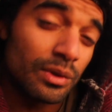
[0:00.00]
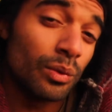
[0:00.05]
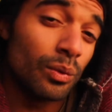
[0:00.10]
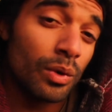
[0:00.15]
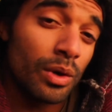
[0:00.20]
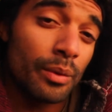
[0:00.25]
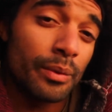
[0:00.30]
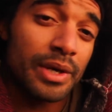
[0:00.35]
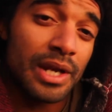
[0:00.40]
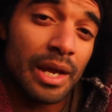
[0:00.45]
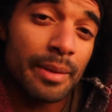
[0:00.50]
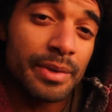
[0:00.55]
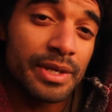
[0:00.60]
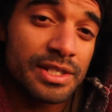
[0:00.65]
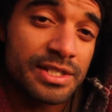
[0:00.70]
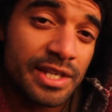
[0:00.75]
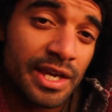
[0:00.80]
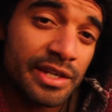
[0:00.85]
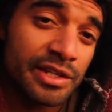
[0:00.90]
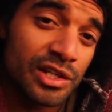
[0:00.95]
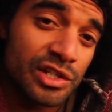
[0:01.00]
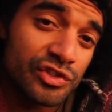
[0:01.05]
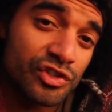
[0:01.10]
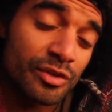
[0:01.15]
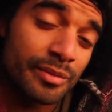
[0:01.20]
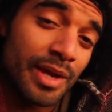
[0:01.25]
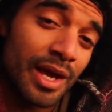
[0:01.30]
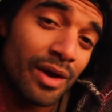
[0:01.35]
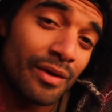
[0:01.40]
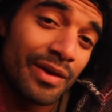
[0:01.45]
Where would I be 10 years
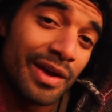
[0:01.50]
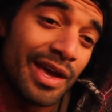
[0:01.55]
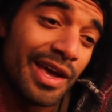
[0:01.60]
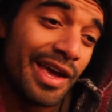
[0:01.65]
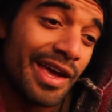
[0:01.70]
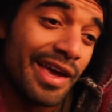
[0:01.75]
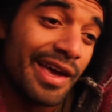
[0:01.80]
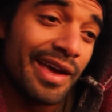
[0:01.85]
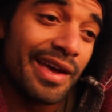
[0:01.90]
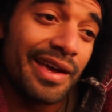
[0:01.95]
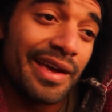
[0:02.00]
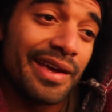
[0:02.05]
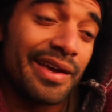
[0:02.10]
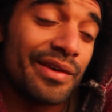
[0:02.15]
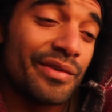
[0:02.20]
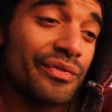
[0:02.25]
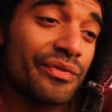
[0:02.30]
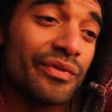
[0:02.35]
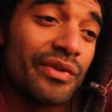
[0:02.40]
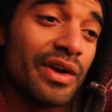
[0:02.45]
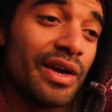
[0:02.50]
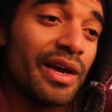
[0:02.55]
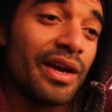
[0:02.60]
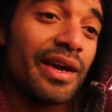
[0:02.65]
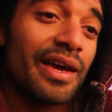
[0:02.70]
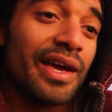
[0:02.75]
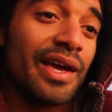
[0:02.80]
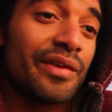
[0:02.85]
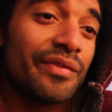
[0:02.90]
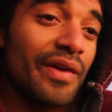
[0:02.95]
from now
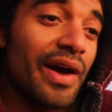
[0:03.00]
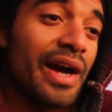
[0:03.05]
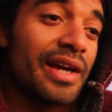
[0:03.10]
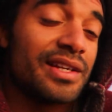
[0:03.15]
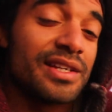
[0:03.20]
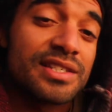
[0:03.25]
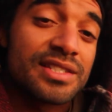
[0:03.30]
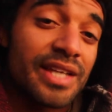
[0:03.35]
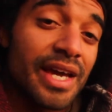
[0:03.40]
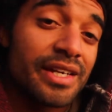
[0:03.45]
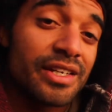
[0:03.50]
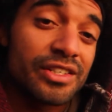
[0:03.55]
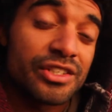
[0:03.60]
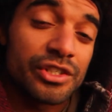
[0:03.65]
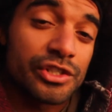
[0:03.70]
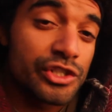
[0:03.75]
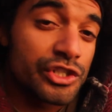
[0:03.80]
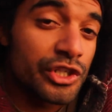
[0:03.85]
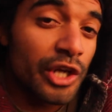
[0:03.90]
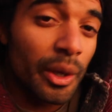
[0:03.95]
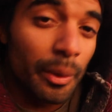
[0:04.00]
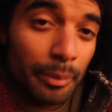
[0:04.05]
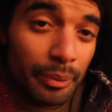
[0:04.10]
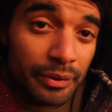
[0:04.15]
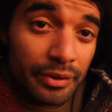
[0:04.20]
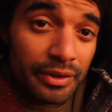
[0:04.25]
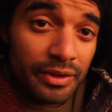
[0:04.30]
if I decided to jump?